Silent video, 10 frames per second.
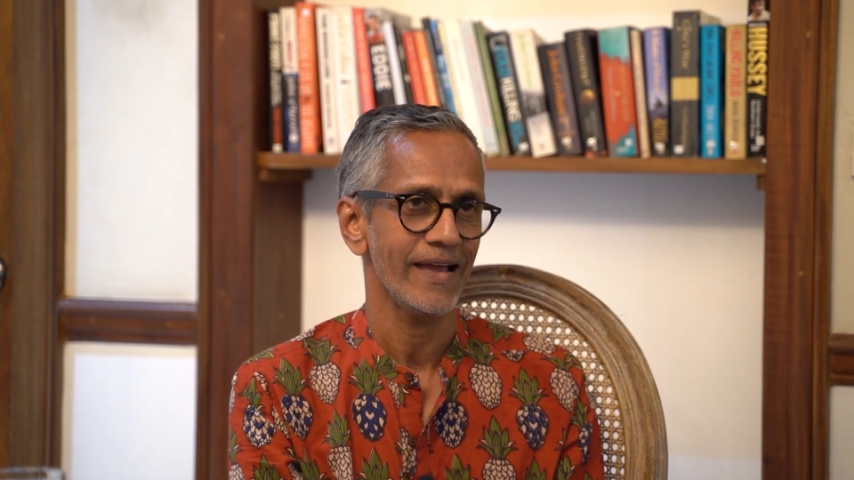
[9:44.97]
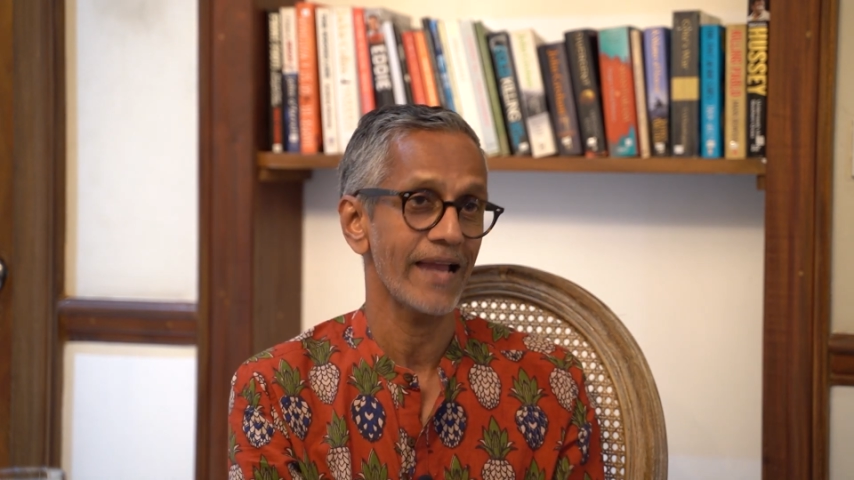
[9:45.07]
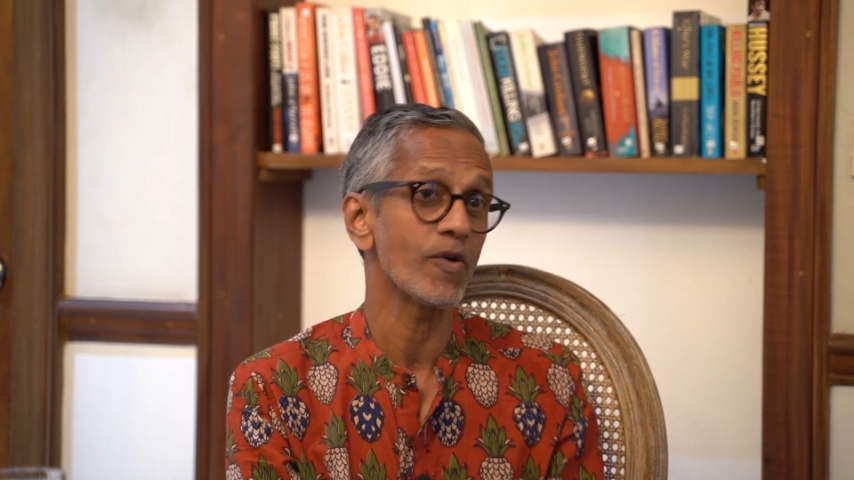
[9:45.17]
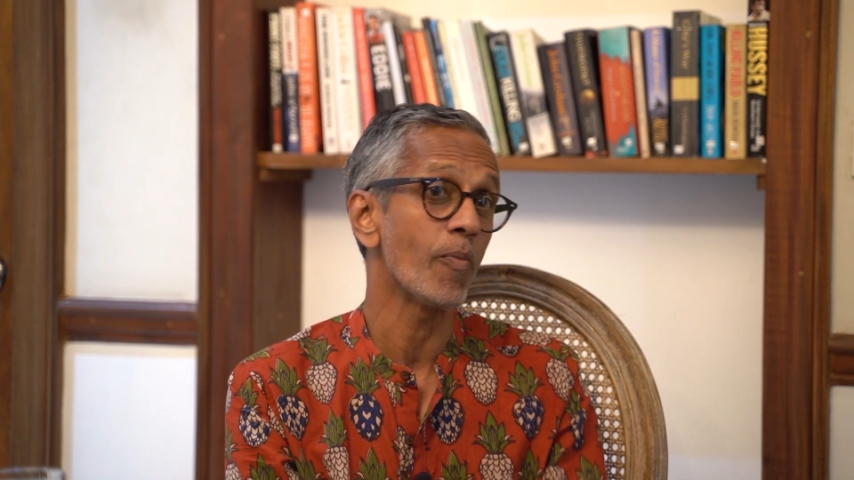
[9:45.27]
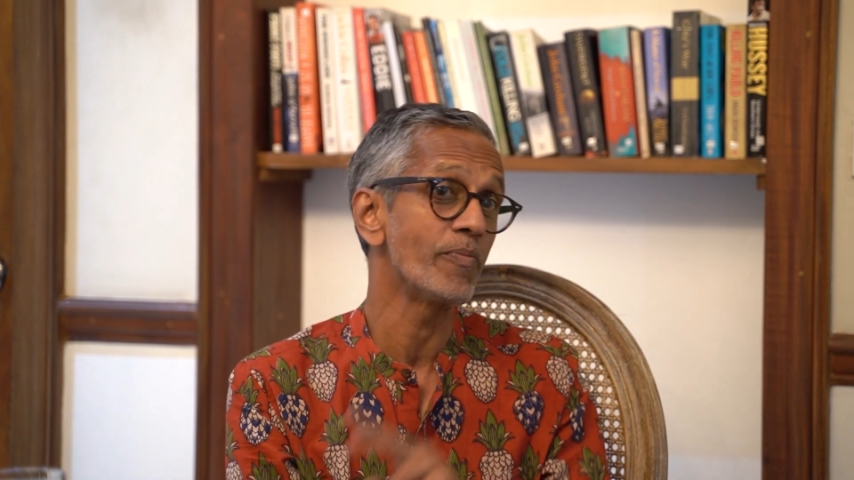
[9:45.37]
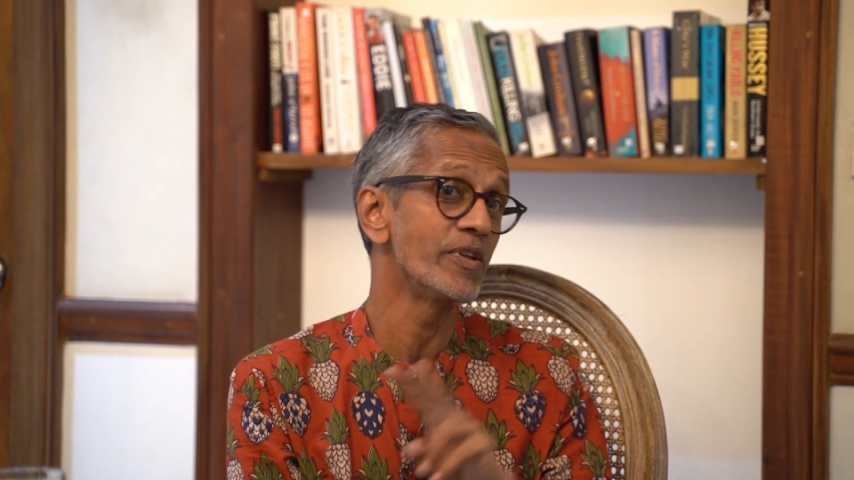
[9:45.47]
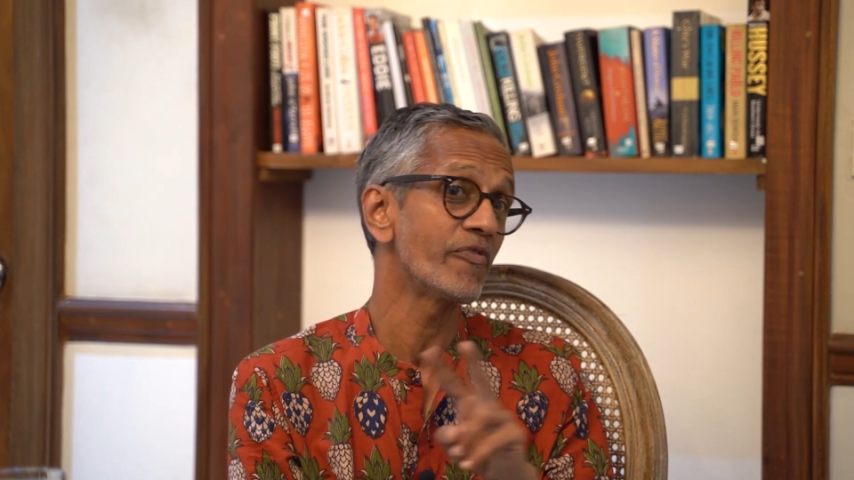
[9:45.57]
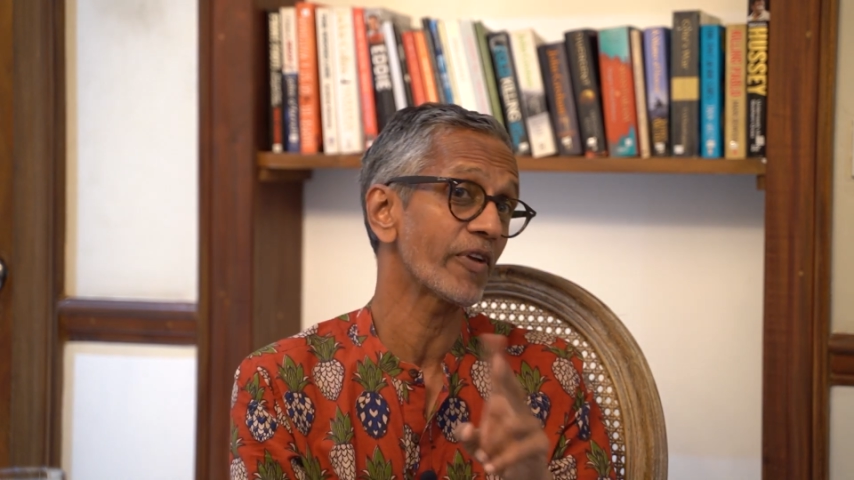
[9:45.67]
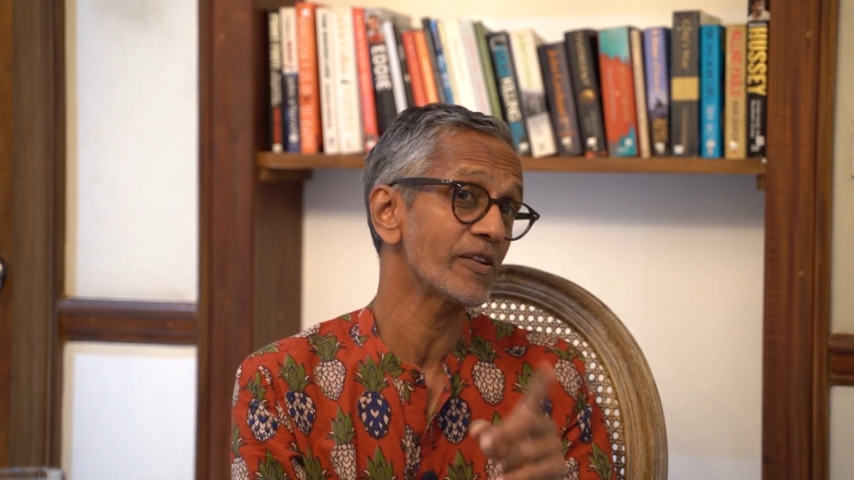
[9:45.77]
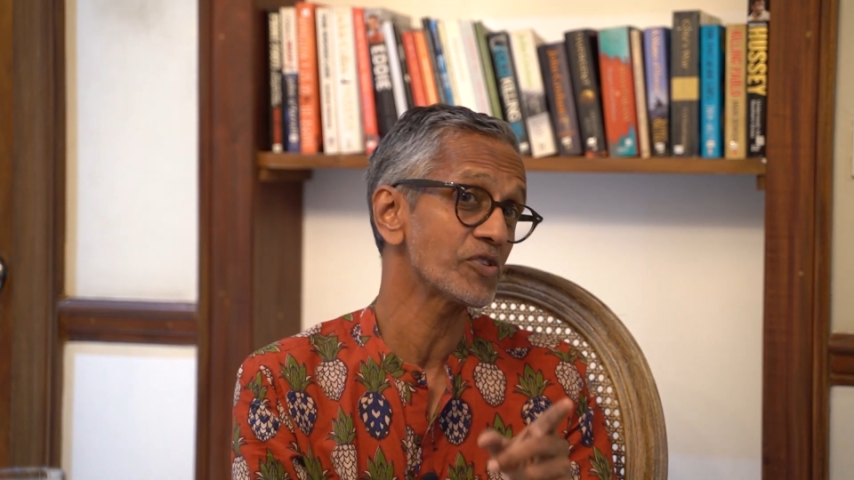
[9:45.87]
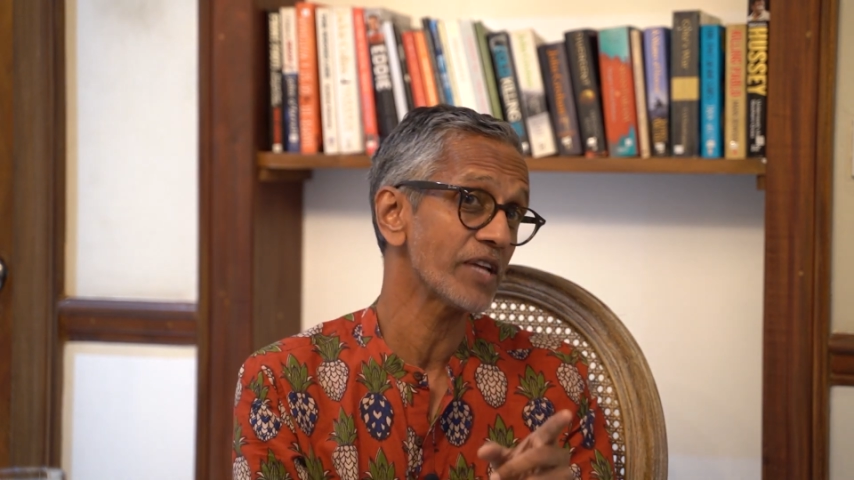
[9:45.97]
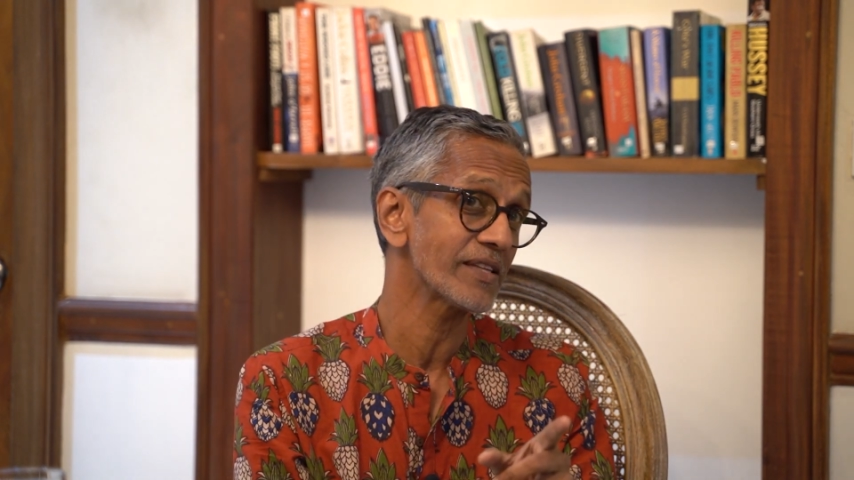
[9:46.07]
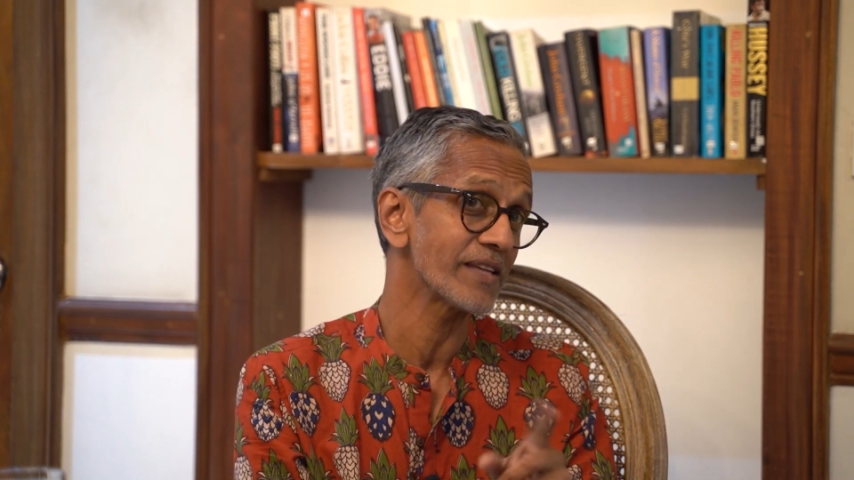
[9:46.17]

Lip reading: And it differentiates